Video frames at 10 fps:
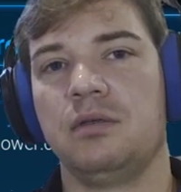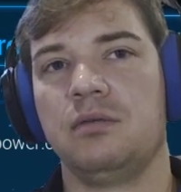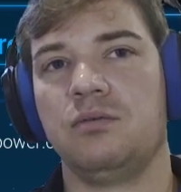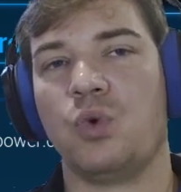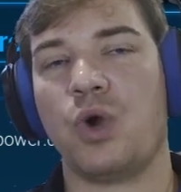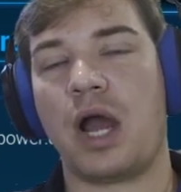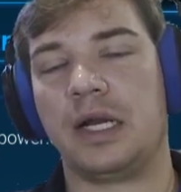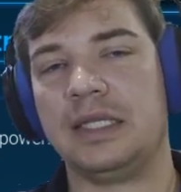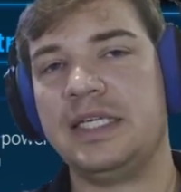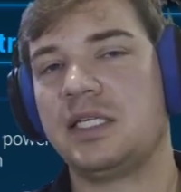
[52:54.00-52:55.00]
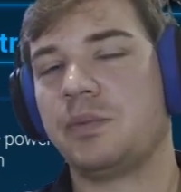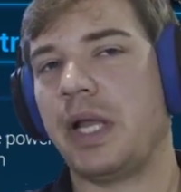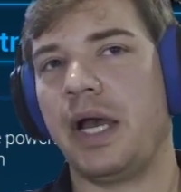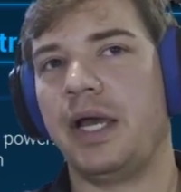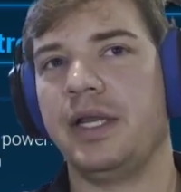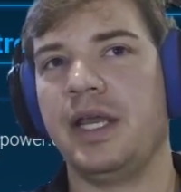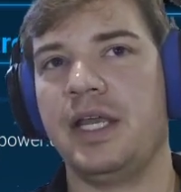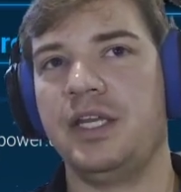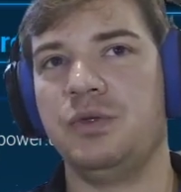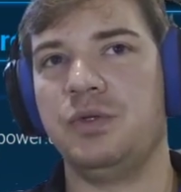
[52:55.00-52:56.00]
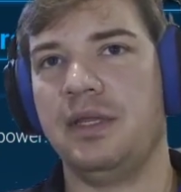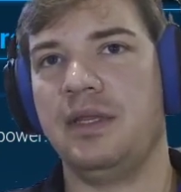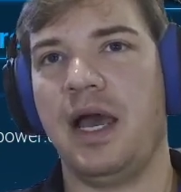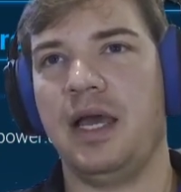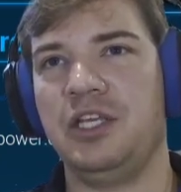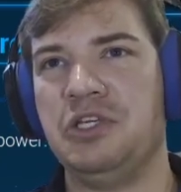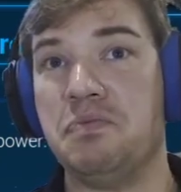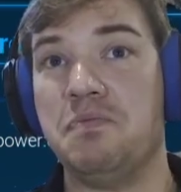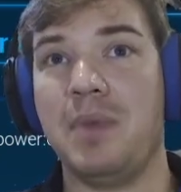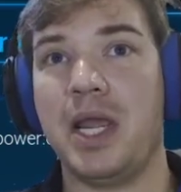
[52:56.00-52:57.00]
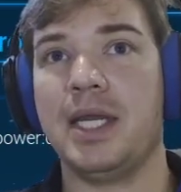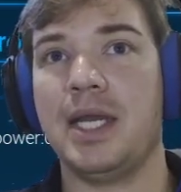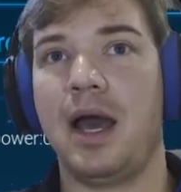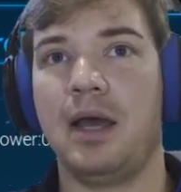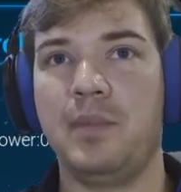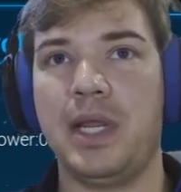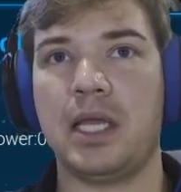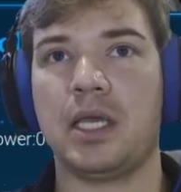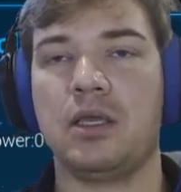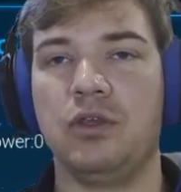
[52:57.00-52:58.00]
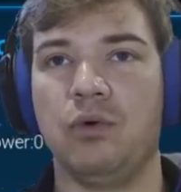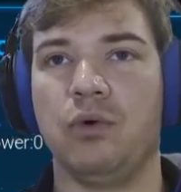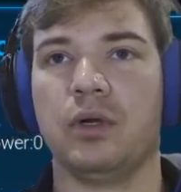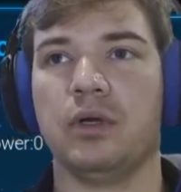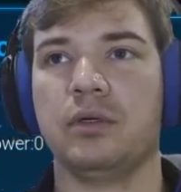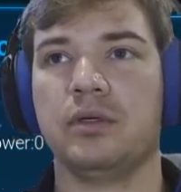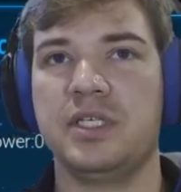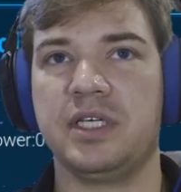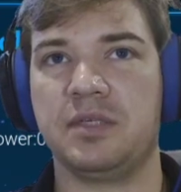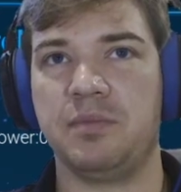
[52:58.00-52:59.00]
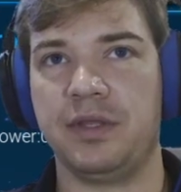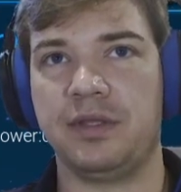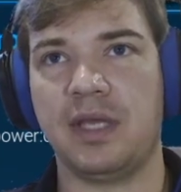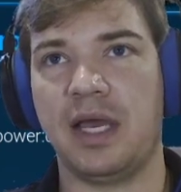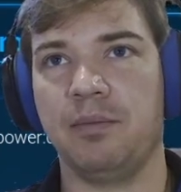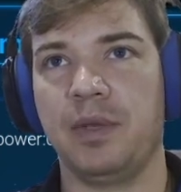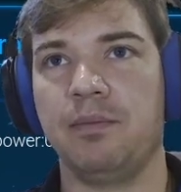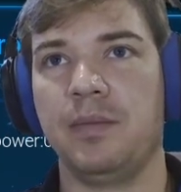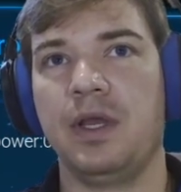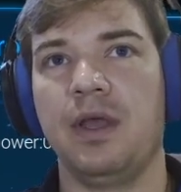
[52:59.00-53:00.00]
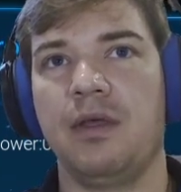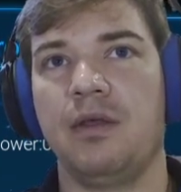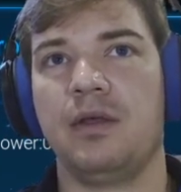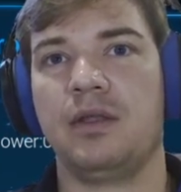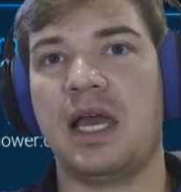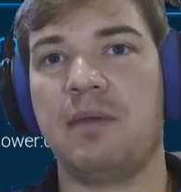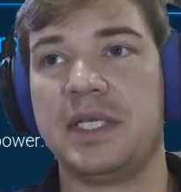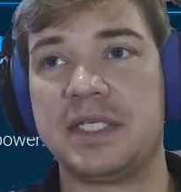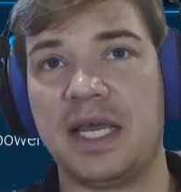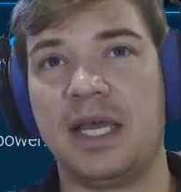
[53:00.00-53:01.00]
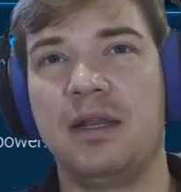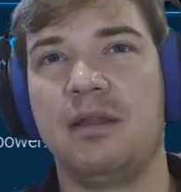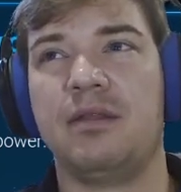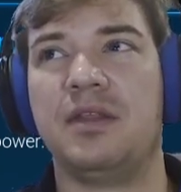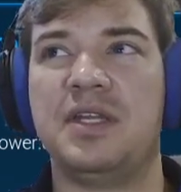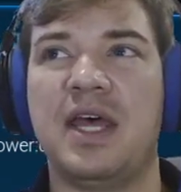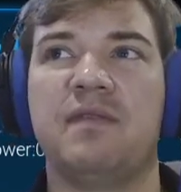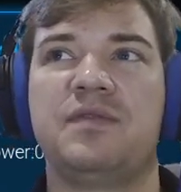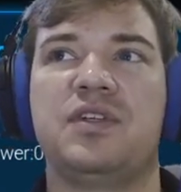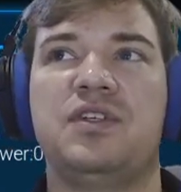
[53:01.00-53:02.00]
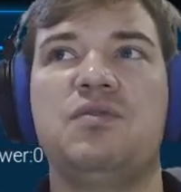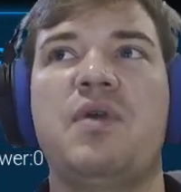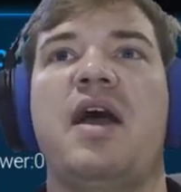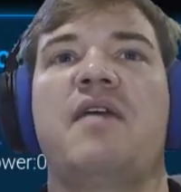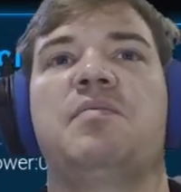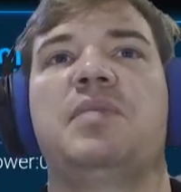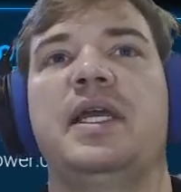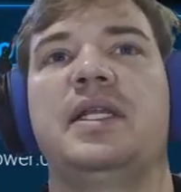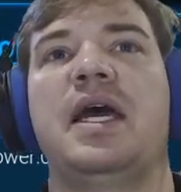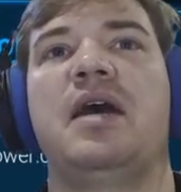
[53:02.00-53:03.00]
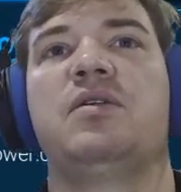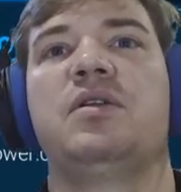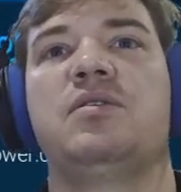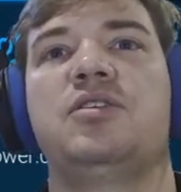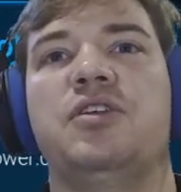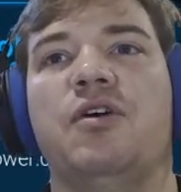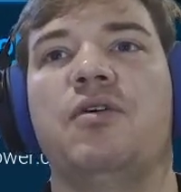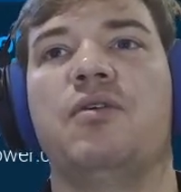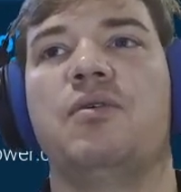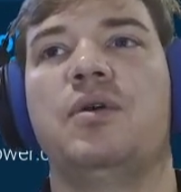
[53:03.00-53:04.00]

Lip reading: were on a lease plot and you did that, you may not make your 6-month timeline. That being said, the devs do have it planned out. So